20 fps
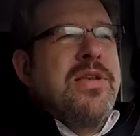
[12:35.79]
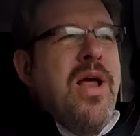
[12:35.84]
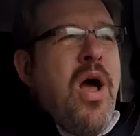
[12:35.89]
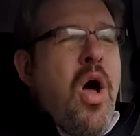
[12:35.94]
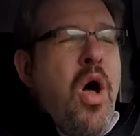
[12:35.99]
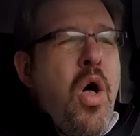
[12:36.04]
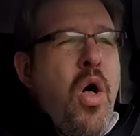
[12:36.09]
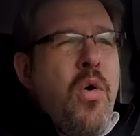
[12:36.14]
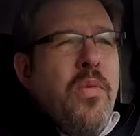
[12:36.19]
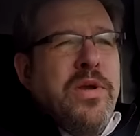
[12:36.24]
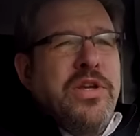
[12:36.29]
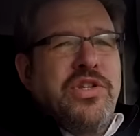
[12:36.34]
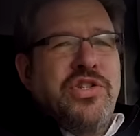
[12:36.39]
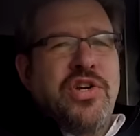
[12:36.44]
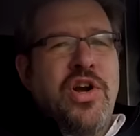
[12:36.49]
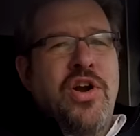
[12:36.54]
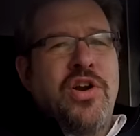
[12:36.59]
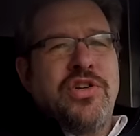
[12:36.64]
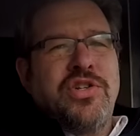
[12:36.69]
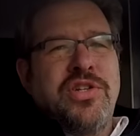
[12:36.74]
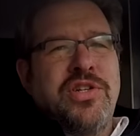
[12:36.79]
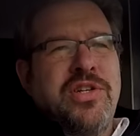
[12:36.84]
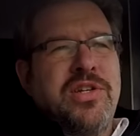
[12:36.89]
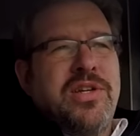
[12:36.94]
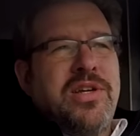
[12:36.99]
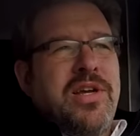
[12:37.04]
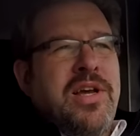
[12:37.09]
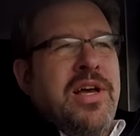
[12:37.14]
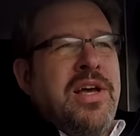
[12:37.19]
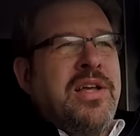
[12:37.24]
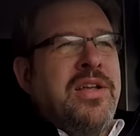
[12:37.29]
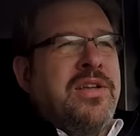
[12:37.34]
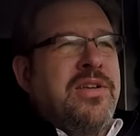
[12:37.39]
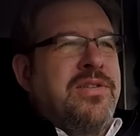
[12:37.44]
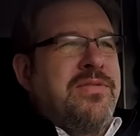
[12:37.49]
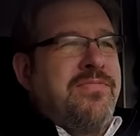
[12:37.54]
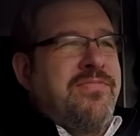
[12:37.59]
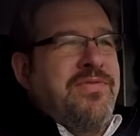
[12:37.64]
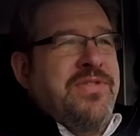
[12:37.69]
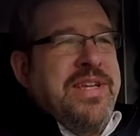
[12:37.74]
always charge
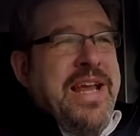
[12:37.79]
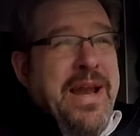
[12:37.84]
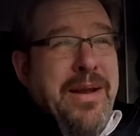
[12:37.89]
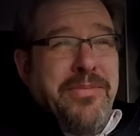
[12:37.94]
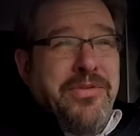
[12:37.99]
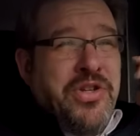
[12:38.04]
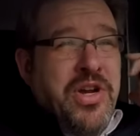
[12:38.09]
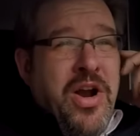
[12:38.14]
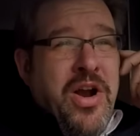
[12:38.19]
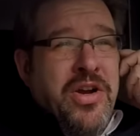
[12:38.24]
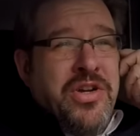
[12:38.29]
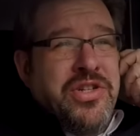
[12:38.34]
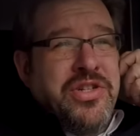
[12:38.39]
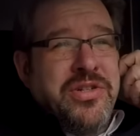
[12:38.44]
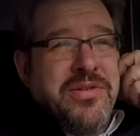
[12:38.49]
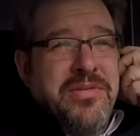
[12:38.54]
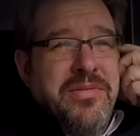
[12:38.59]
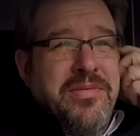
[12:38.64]
a setup charge,